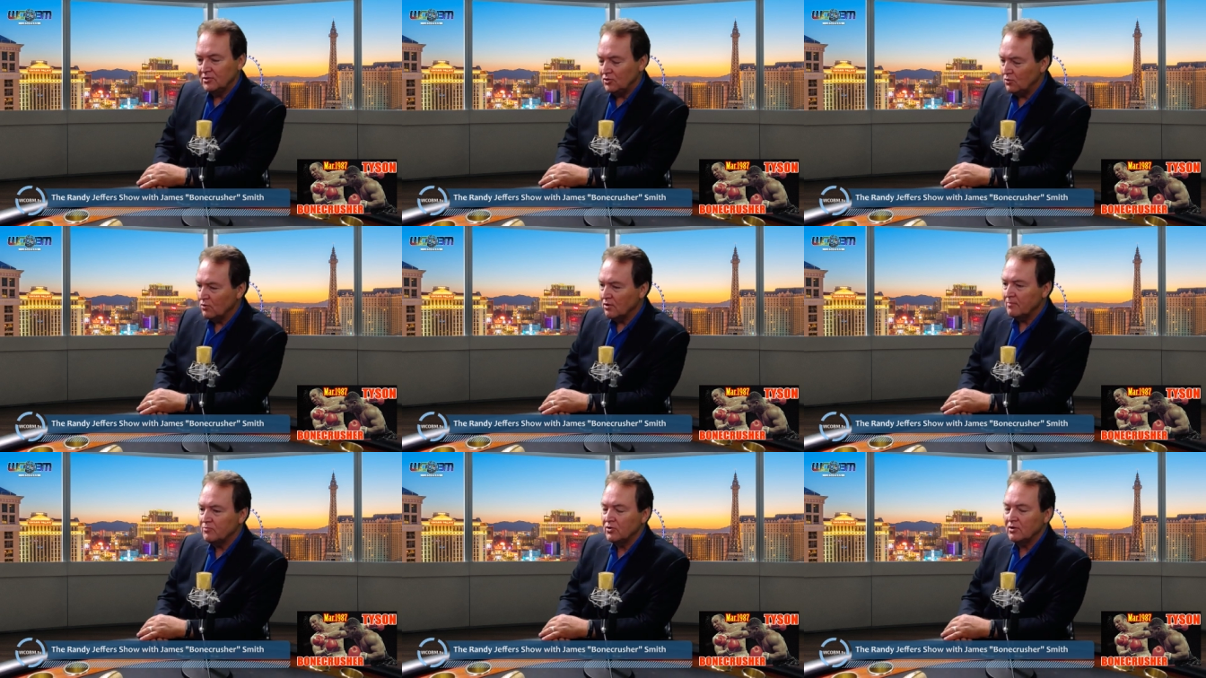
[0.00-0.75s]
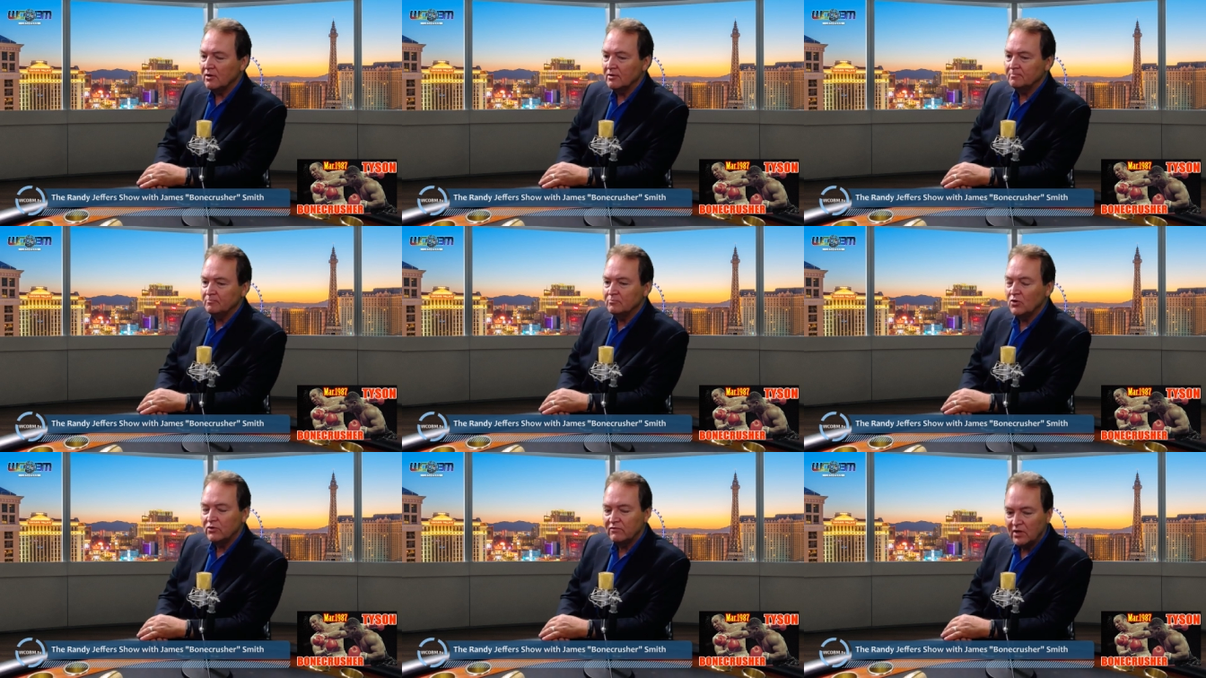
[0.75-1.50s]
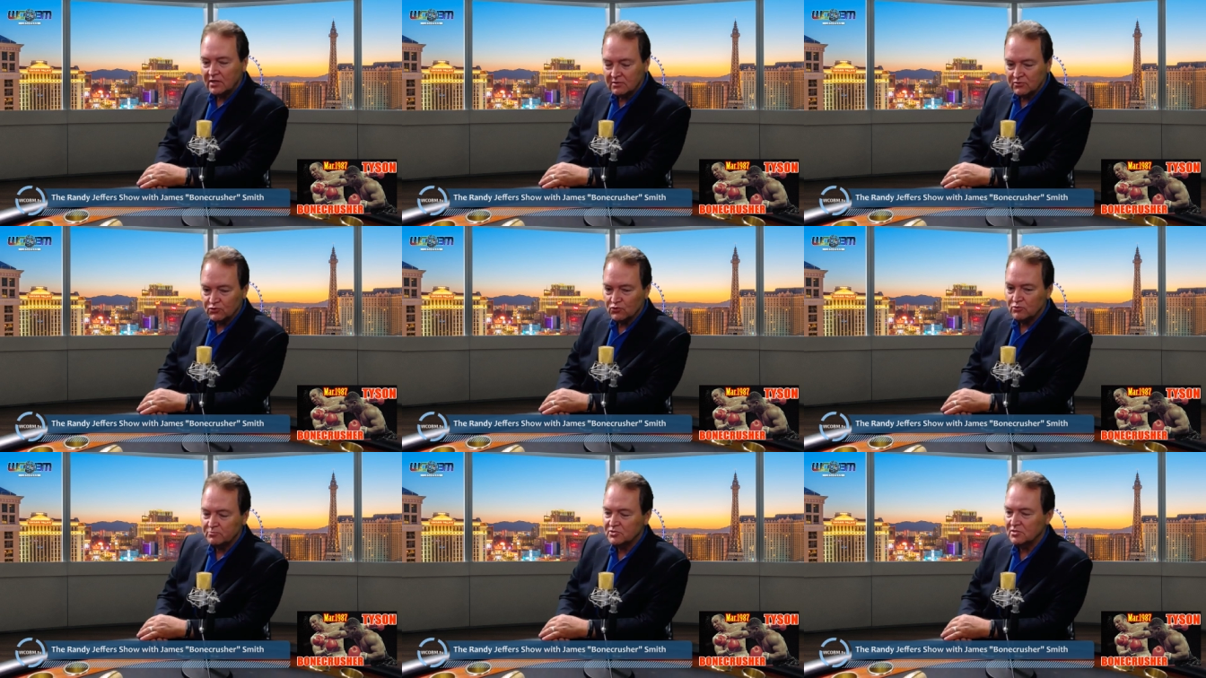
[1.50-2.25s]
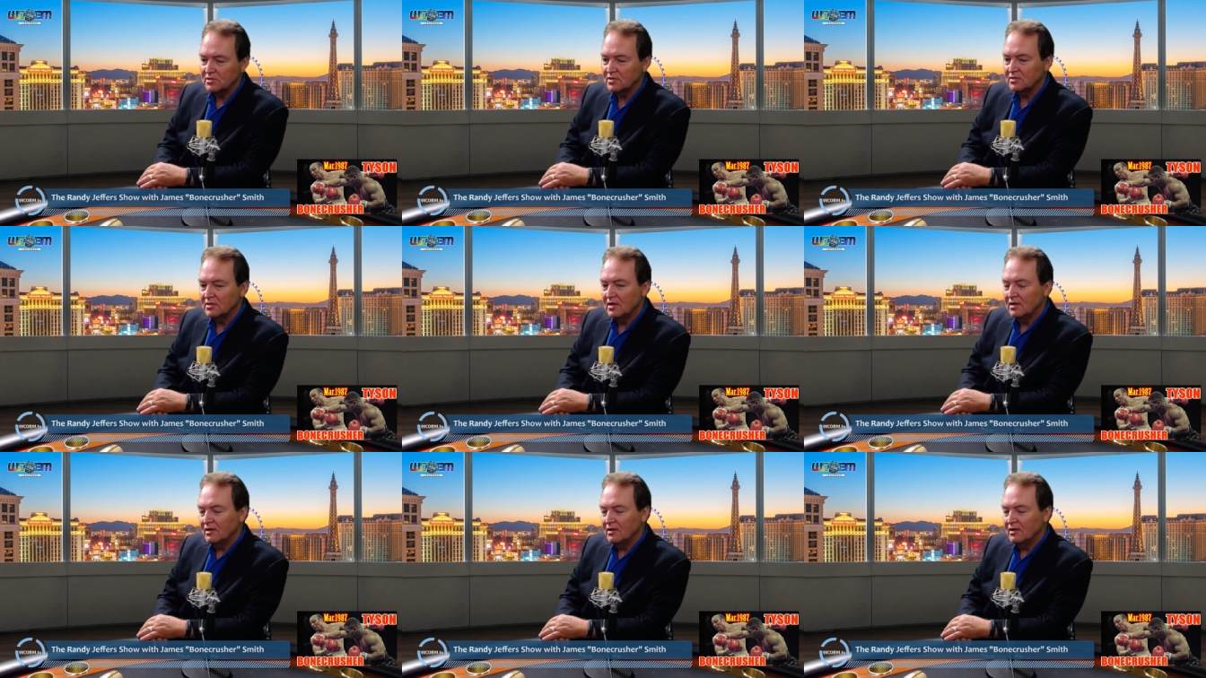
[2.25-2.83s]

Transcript: you were up there motivating the troops and